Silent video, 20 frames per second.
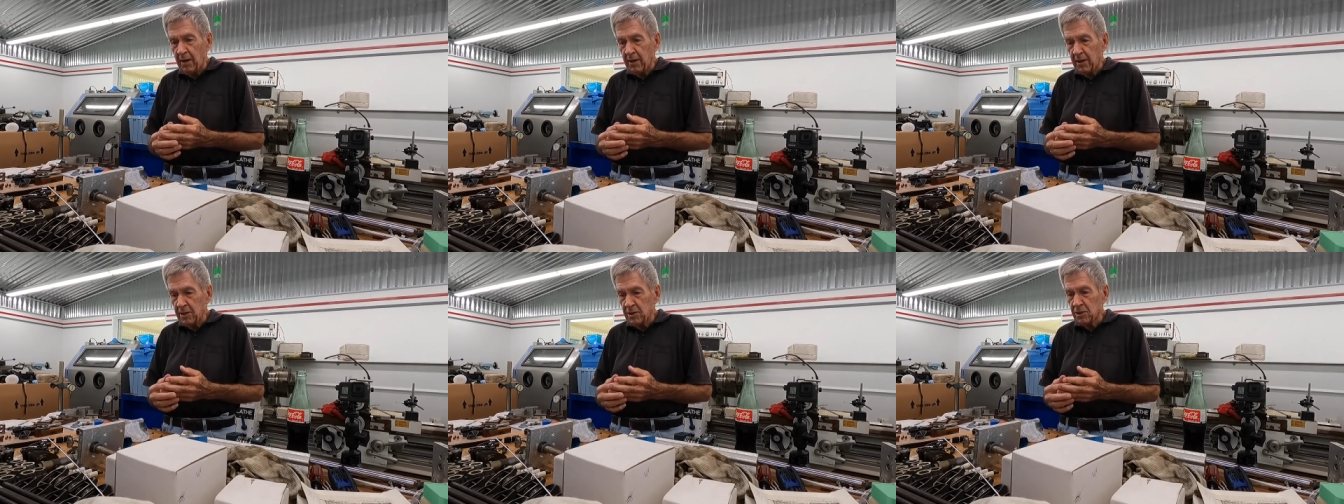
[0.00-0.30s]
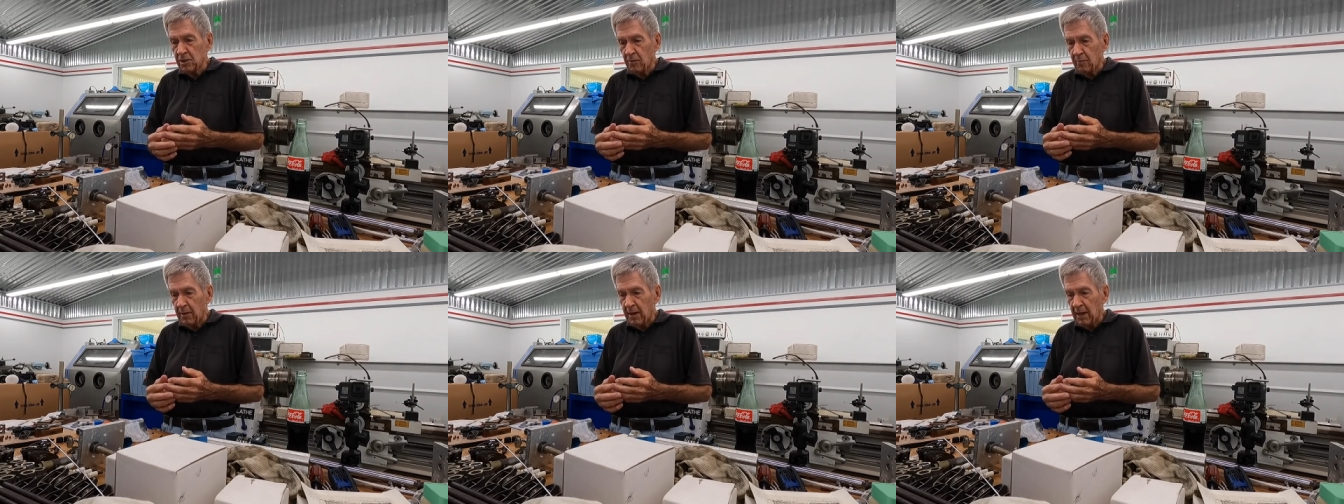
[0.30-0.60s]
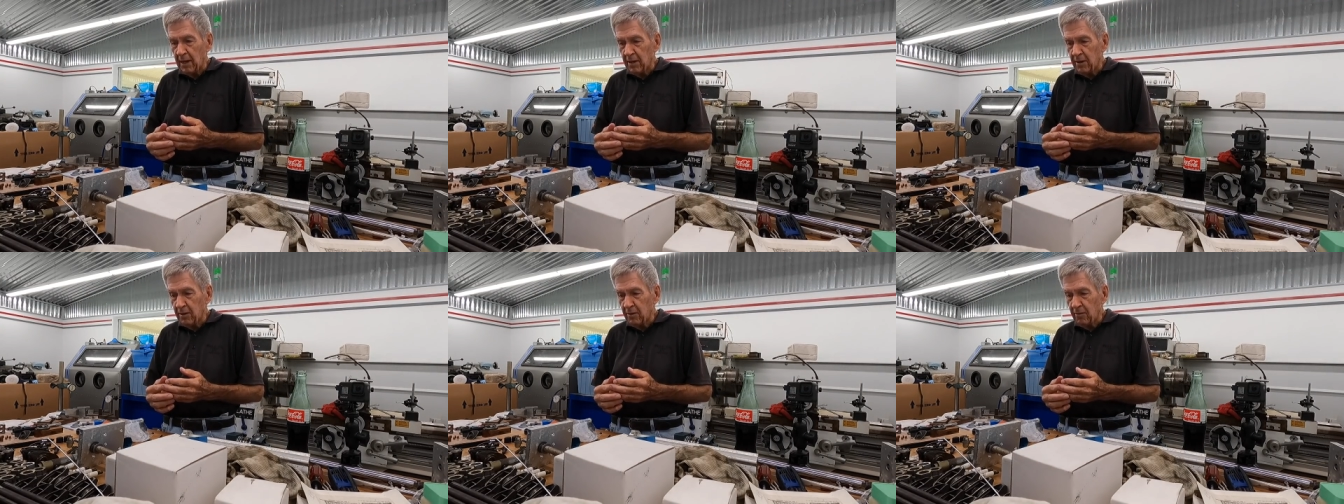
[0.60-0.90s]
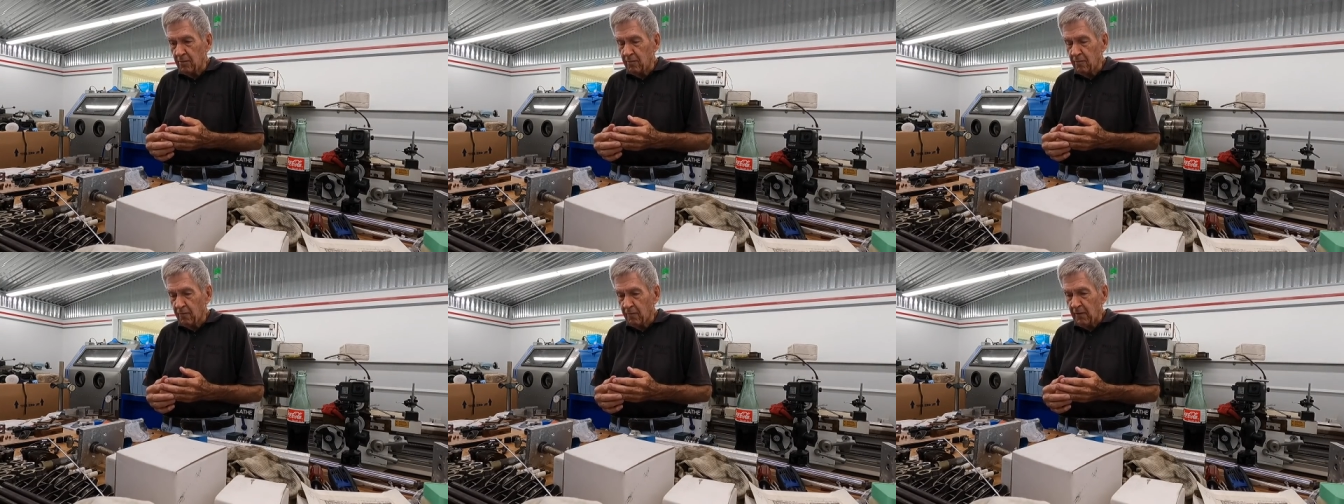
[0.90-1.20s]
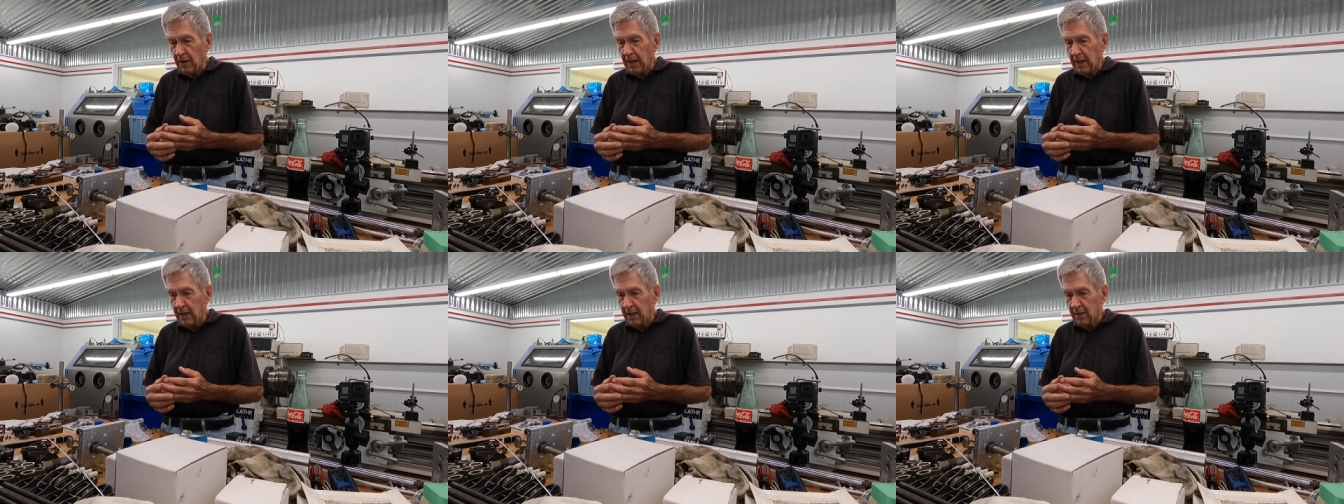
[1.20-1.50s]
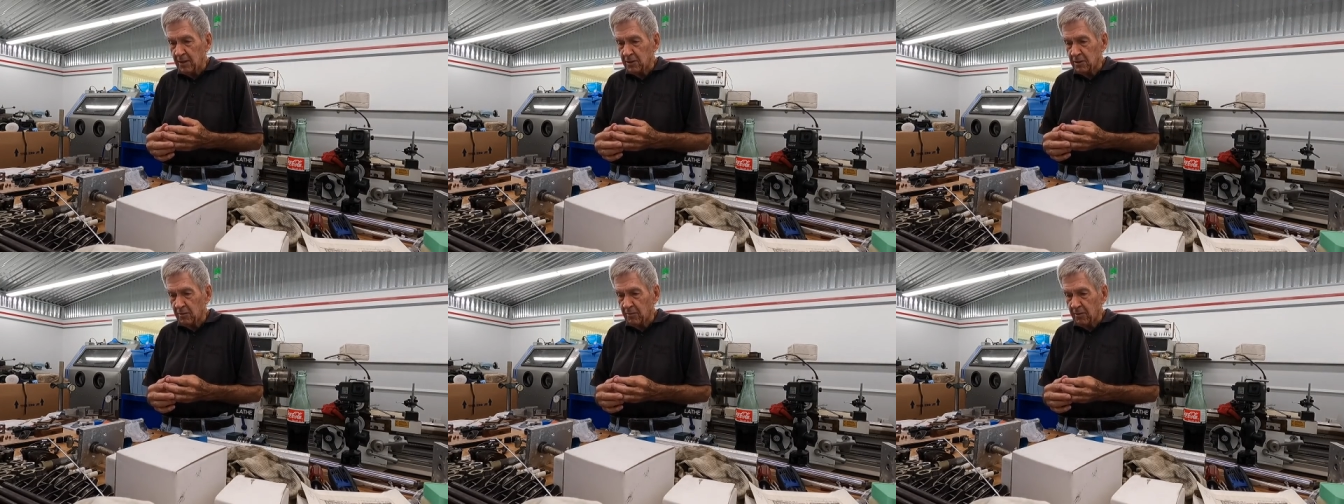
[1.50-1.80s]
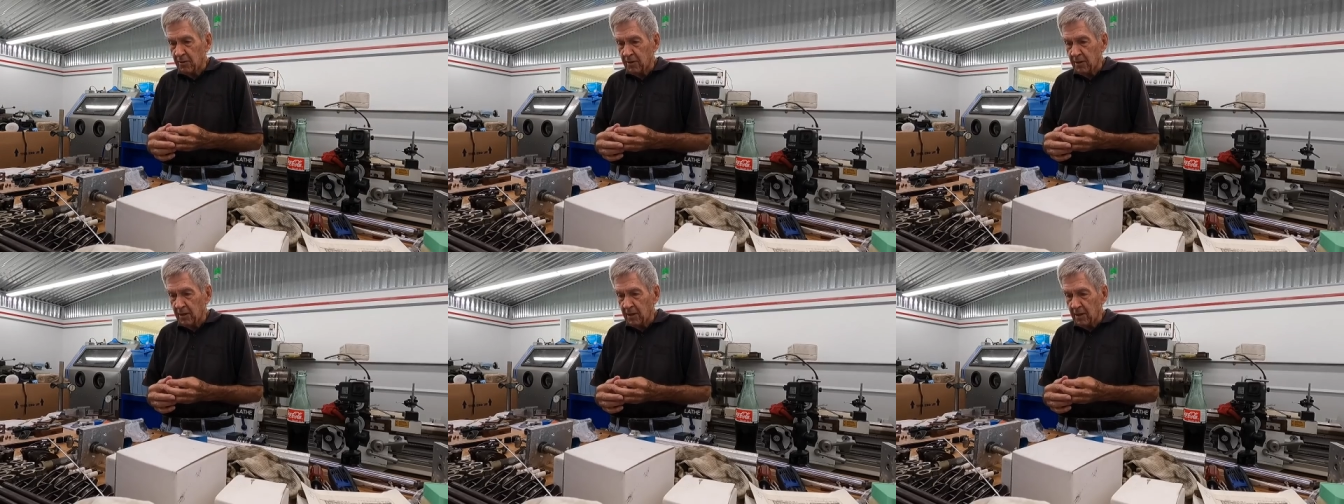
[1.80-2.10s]
and he showed me how to do flatheads on
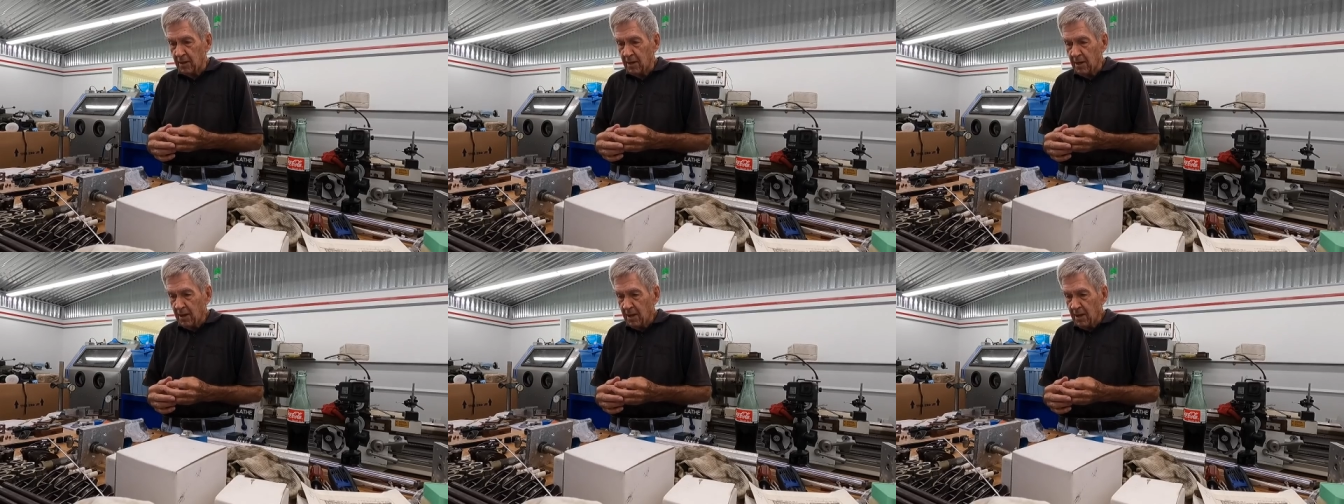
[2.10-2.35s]
the thing.